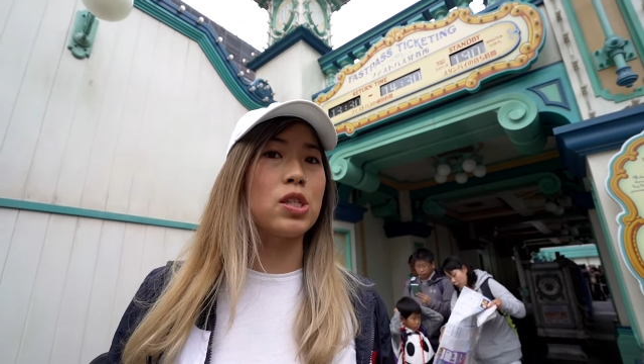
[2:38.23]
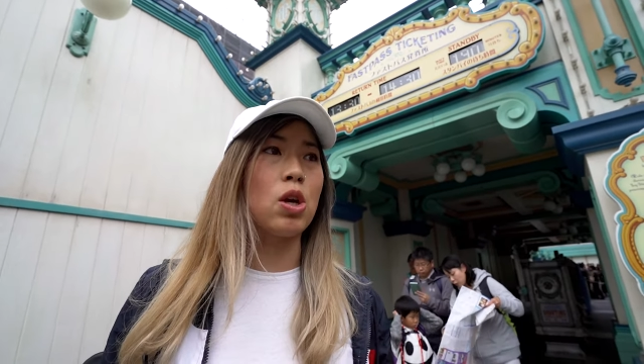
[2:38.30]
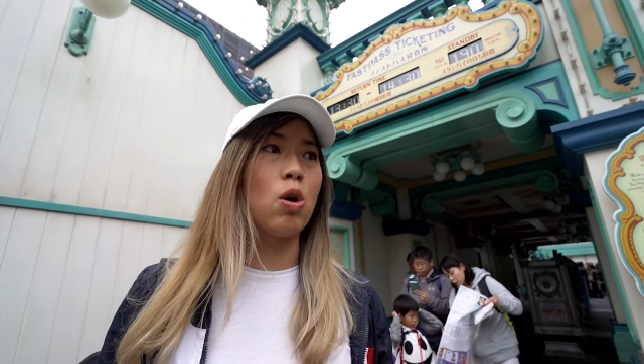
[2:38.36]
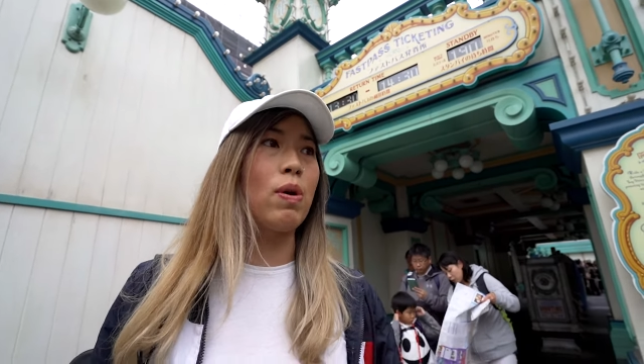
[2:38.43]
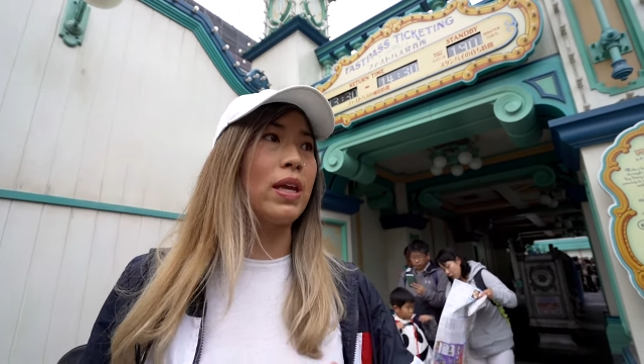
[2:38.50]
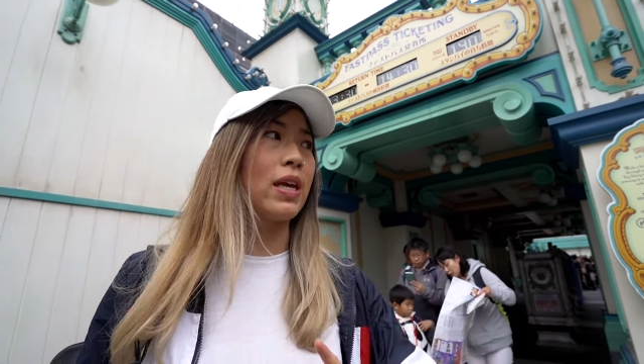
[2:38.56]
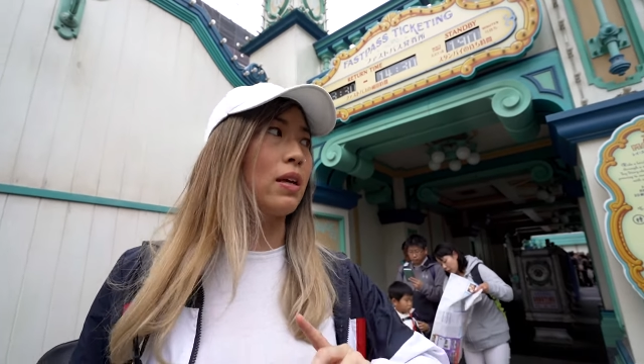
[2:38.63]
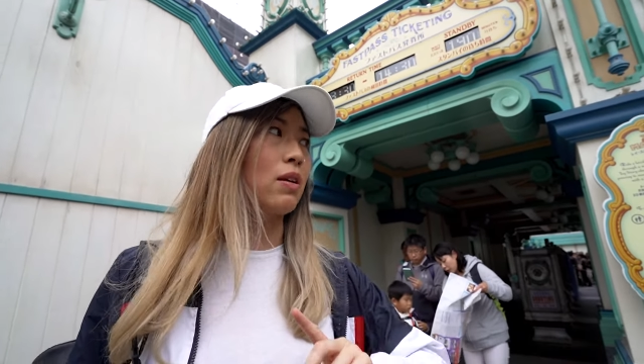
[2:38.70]
so
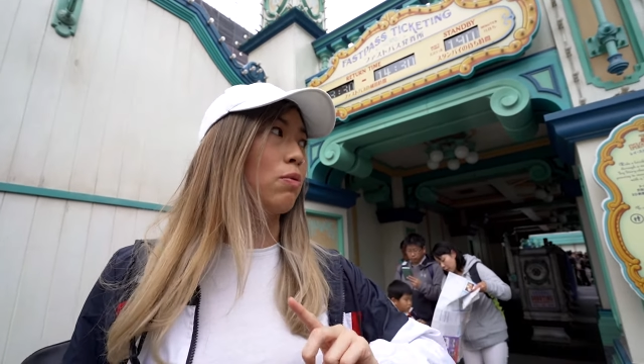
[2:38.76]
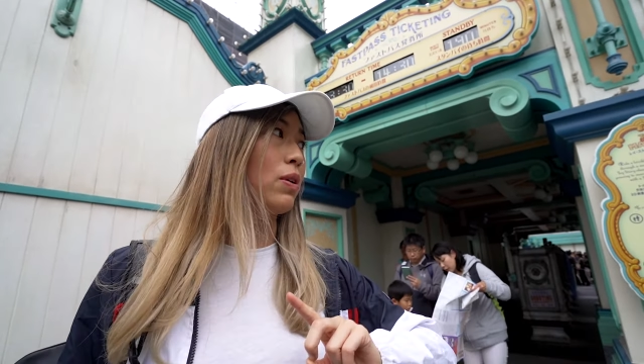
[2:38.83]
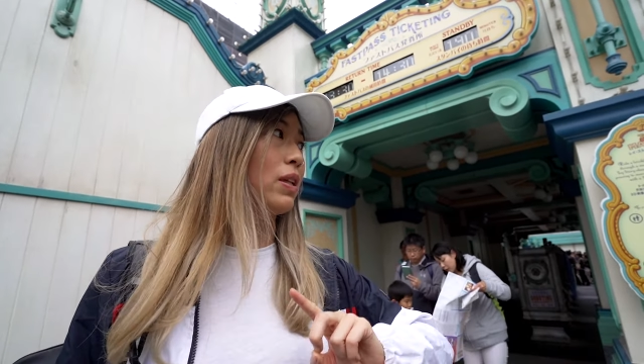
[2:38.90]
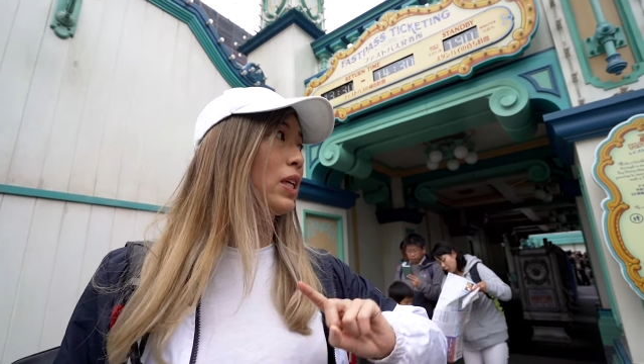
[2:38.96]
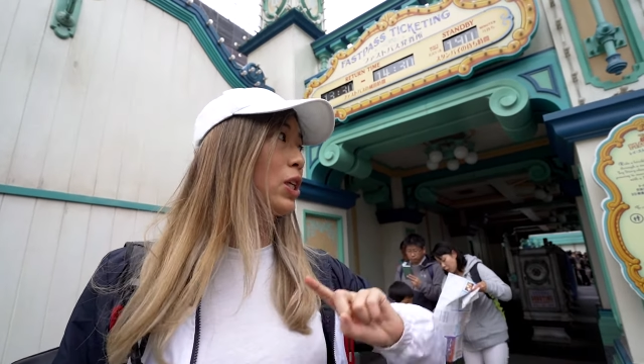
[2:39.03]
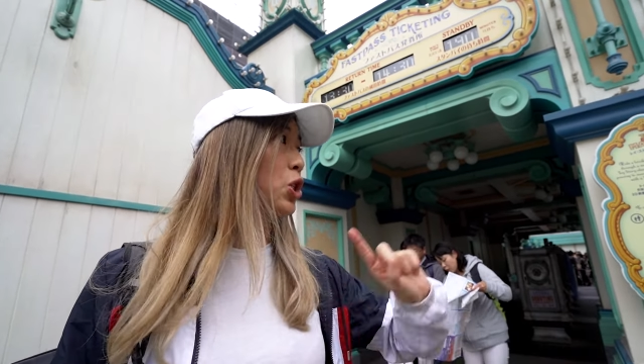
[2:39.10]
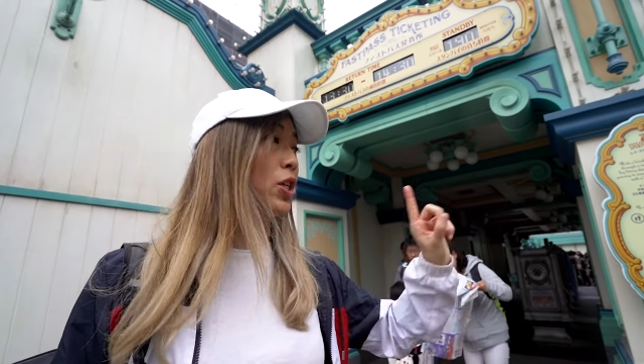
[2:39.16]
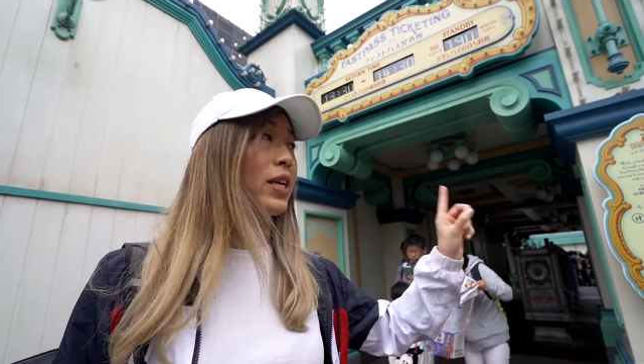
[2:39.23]
we can
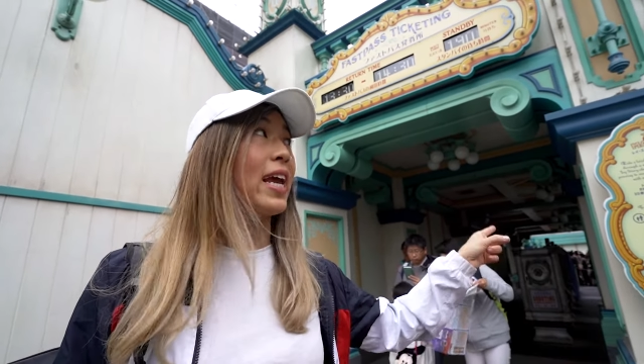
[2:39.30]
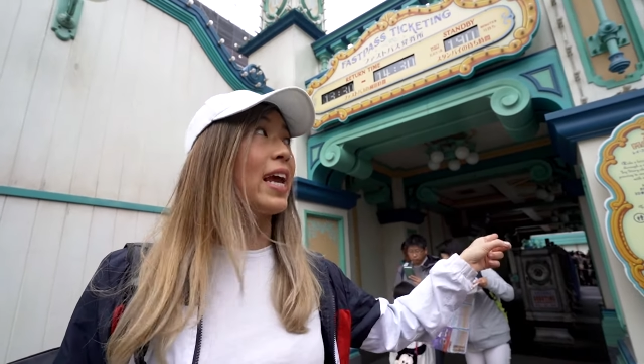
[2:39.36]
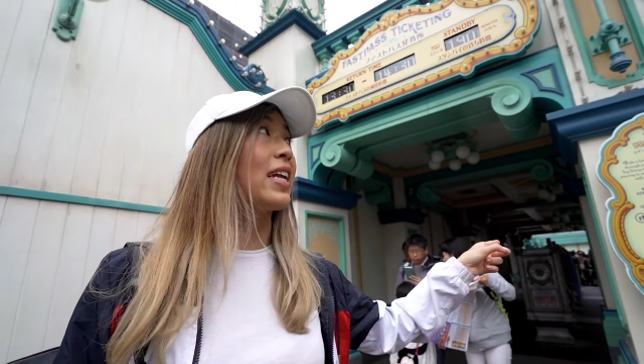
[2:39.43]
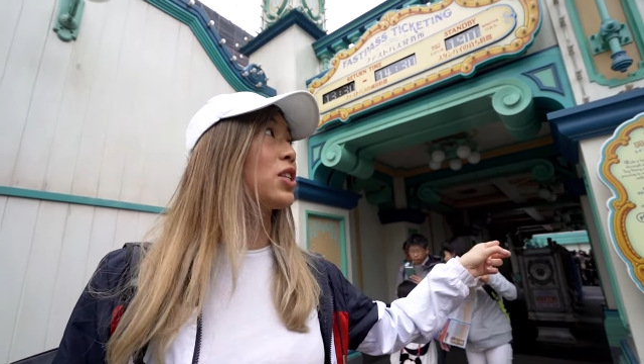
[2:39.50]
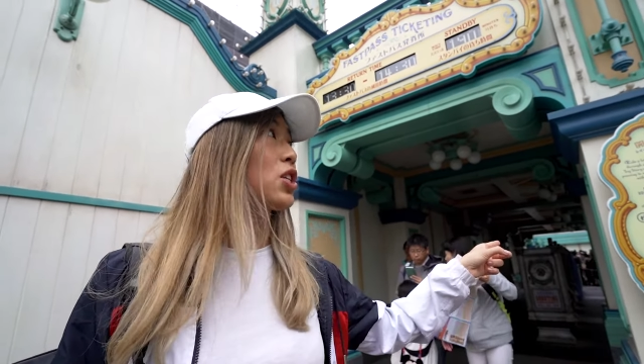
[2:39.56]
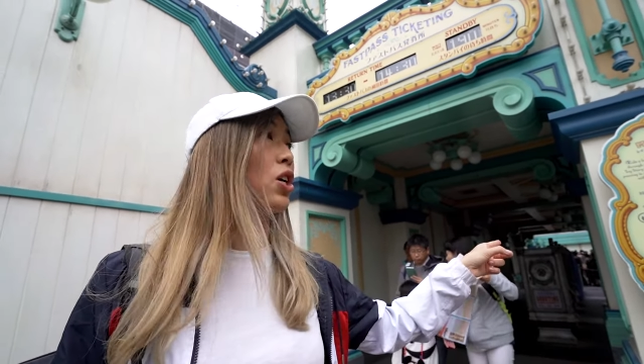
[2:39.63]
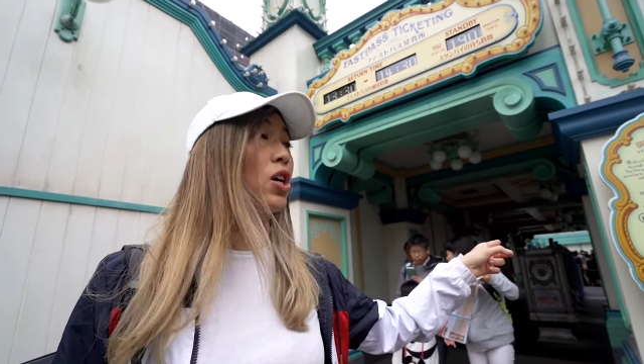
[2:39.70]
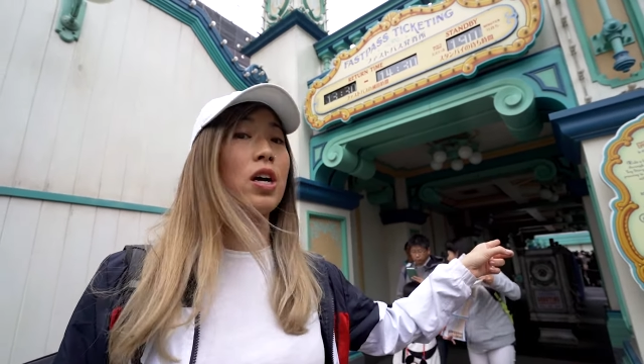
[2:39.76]
literally
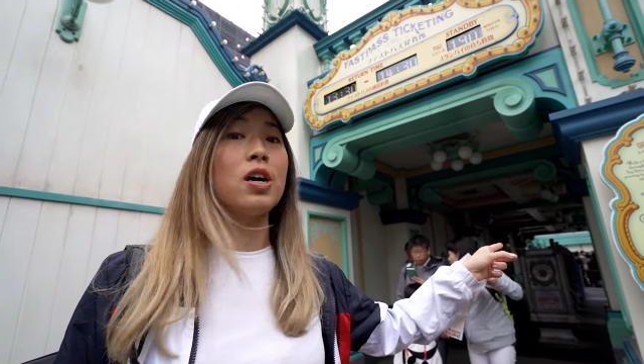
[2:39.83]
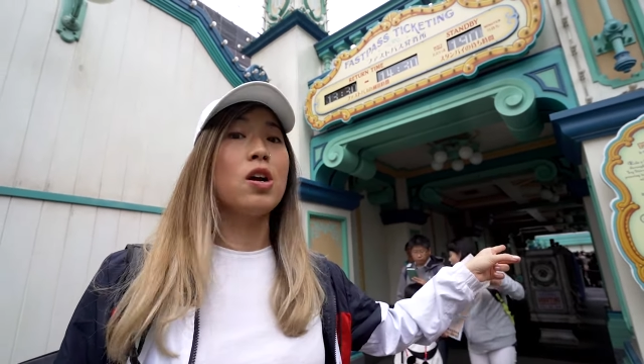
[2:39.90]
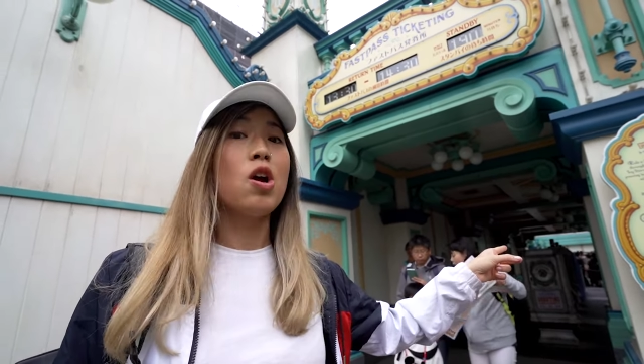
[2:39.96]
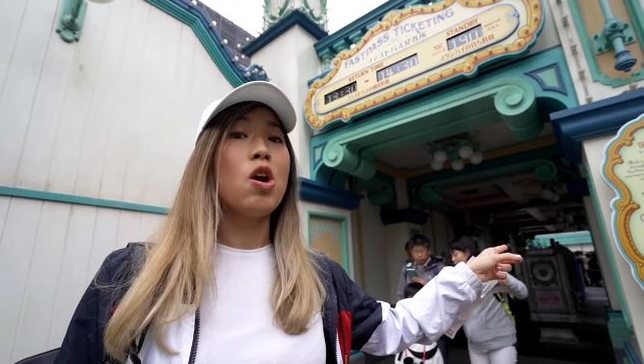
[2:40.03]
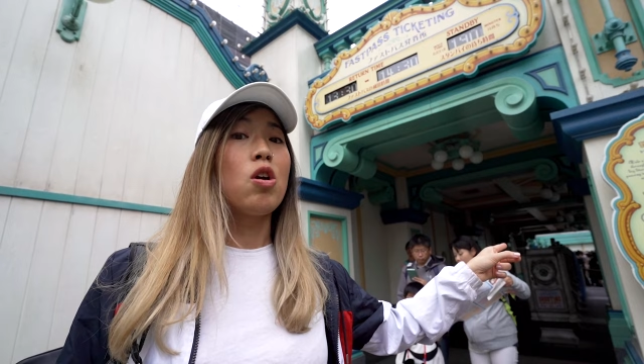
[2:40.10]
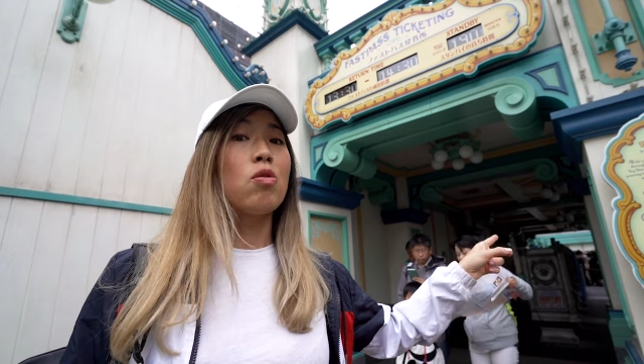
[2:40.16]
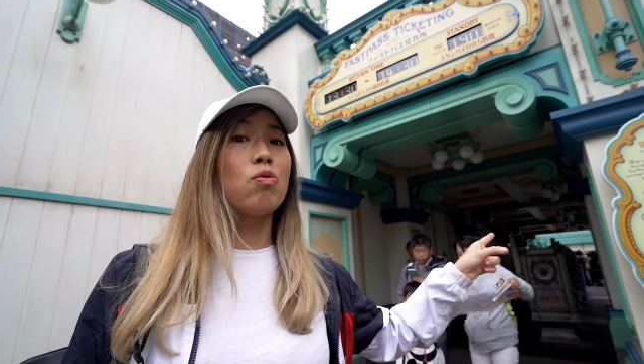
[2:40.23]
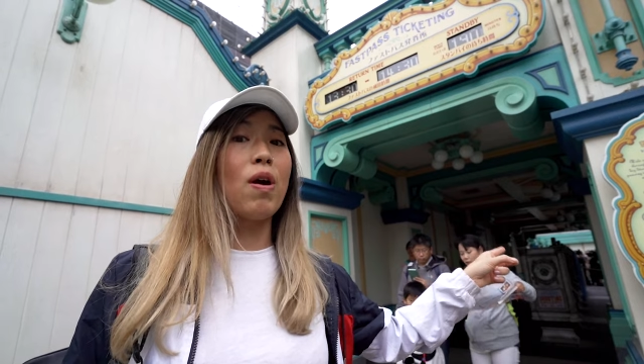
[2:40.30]
enter
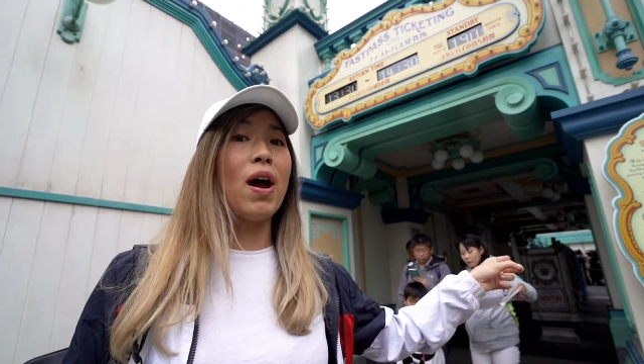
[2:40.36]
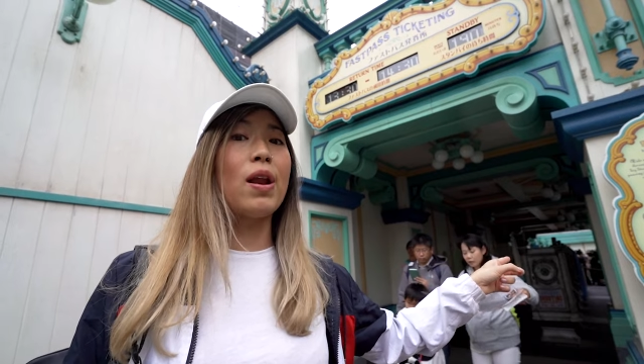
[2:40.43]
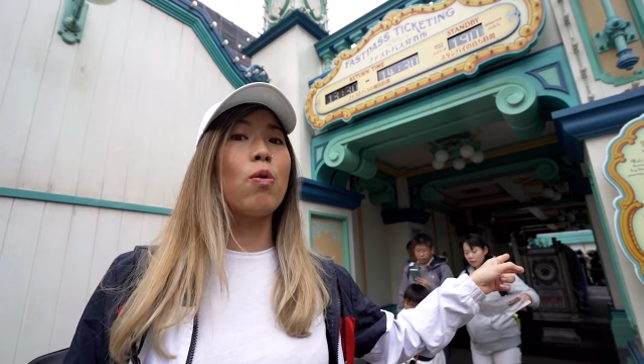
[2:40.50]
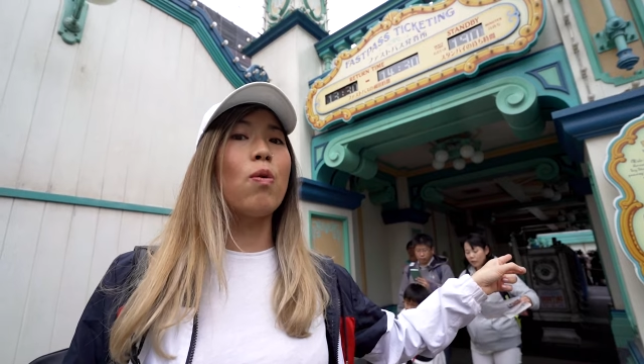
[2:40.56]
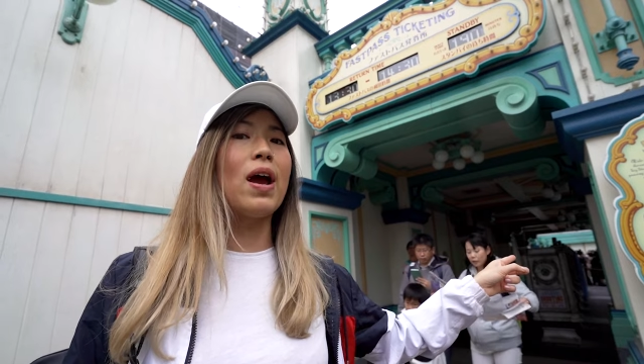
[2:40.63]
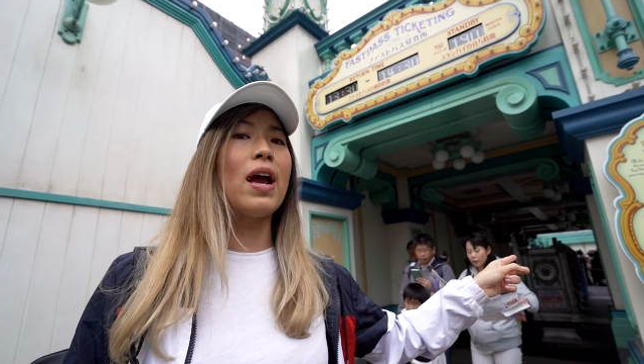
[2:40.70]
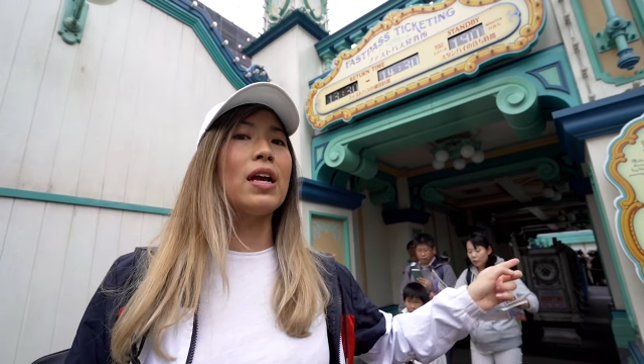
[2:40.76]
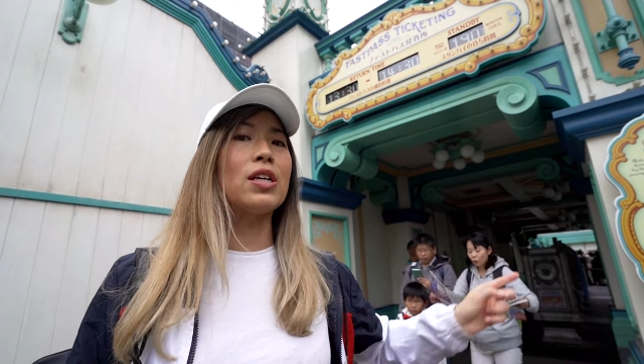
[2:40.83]
right
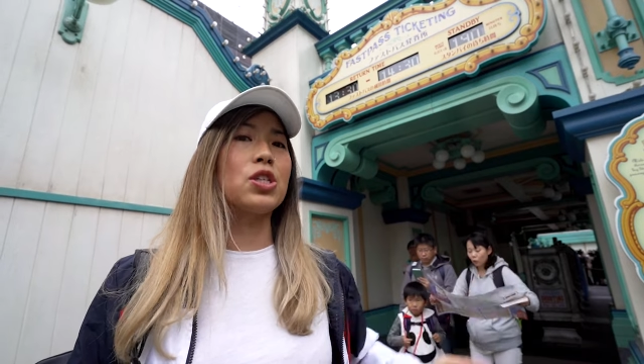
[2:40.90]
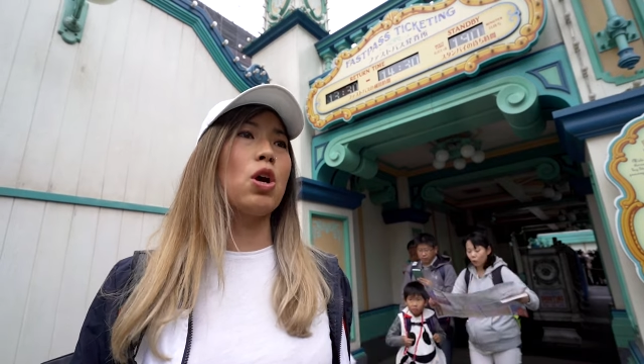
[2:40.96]
away.